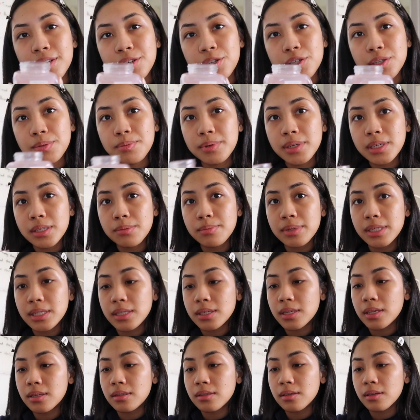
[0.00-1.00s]
Just because my
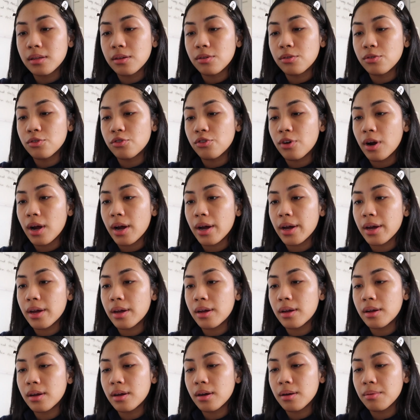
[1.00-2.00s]
skin's a little
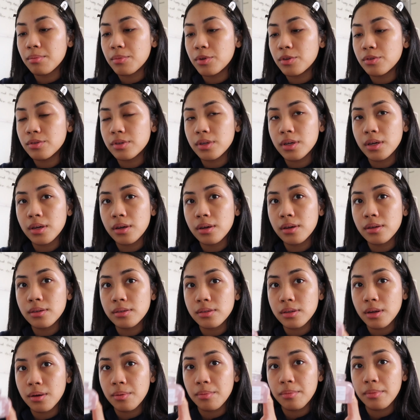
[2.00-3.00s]
dry, I'm using
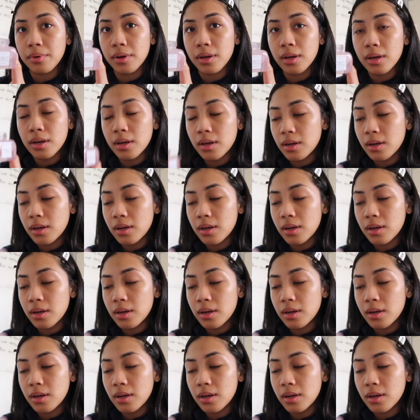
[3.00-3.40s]
some